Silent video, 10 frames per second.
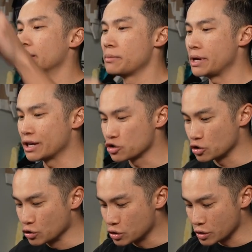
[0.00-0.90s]
Let me
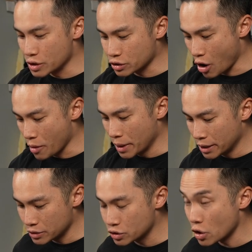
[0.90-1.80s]
introduce you to this garment.
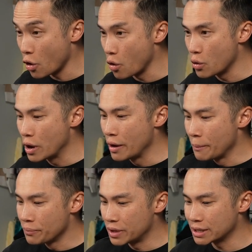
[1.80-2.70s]
So
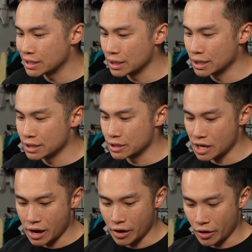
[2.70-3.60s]
this is
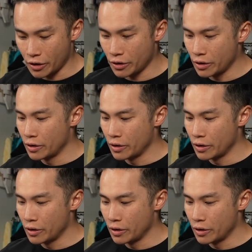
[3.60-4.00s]
their